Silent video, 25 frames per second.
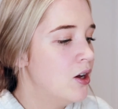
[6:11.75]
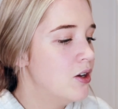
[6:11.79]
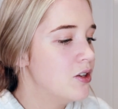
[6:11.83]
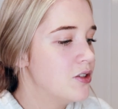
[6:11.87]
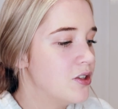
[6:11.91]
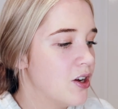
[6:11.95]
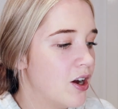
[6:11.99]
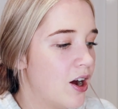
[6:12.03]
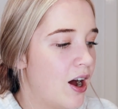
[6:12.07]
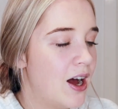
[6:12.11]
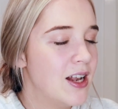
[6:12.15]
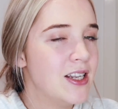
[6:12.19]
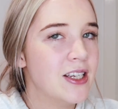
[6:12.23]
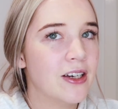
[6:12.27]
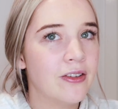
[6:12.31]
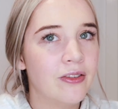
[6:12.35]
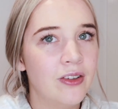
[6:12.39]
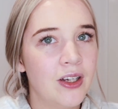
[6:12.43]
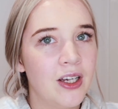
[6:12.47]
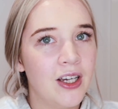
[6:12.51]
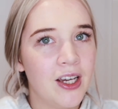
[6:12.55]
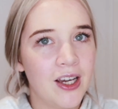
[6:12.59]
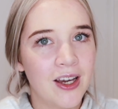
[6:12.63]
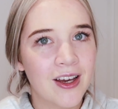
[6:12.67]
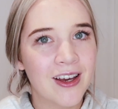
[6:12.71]
So I
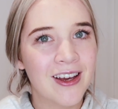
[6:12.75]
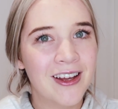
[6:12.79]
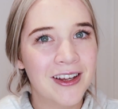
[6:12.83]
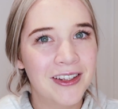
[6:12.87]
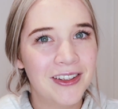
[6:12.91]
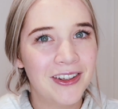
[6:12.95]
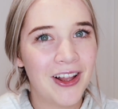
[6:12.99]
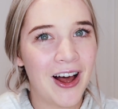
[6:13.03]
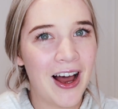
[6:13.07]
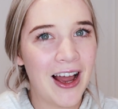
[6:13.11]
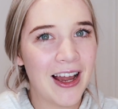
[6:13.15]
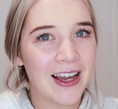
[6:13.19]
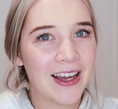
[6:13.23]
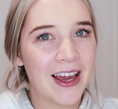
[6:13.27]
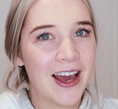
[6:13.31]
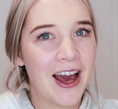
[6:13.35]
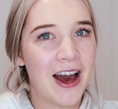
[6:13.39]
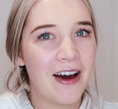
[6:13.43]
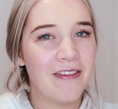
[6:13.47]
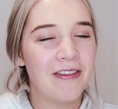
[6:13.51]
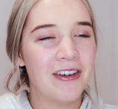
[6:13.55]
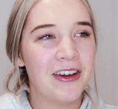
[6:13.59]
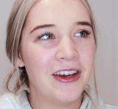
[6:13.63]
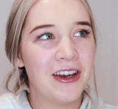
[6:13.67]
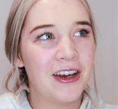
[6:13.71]
definitely like
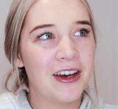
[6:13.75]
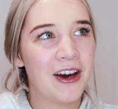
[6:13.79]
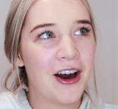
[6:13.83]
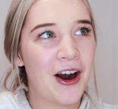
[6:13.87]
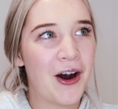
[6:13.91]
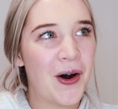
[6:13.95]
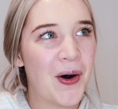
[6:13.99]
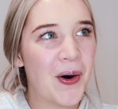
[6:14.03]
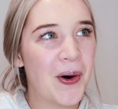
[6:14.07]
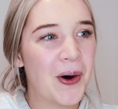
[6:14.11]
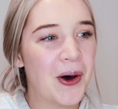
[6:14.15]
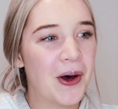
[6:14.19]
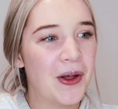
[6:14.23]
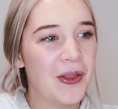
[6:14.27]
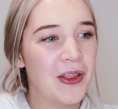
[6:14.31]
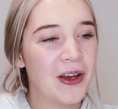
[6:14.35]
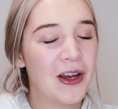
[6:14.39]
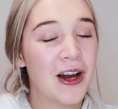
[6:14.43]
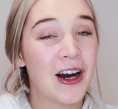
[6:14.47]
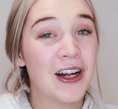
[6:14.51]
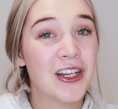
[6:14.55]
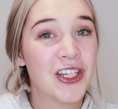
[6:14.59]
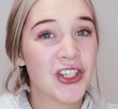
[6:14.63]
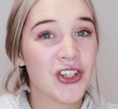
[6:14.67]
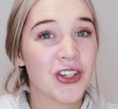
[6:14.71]
having the
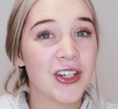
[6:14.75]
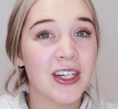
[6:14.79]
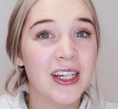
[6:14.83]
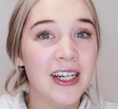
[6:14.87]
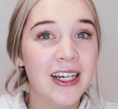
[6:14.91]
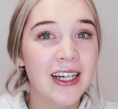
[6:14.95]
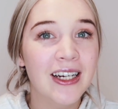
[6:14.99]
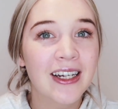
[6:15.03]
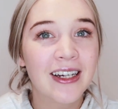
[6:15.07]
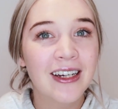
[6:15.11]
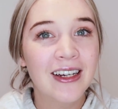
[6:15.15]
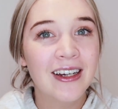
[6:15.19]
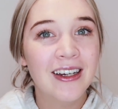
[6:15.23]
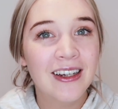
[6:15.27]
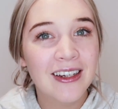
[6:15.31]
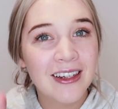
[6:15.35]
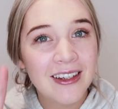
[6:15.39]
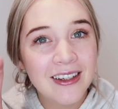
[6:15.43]
country